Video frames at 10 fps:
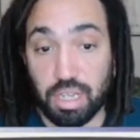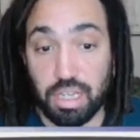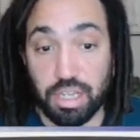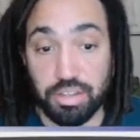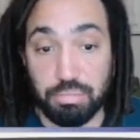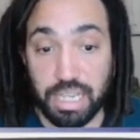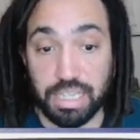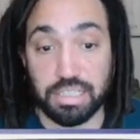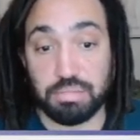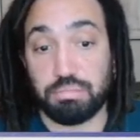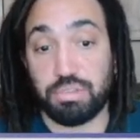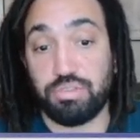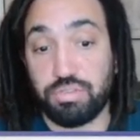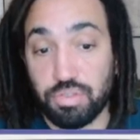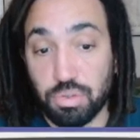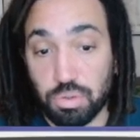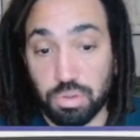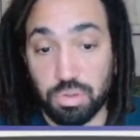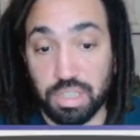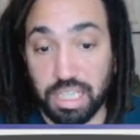uh, the paint
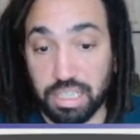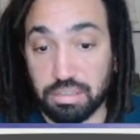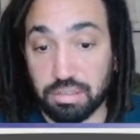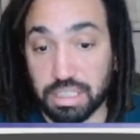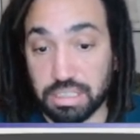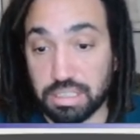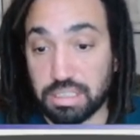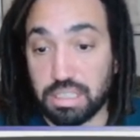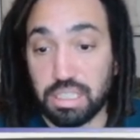before the increase.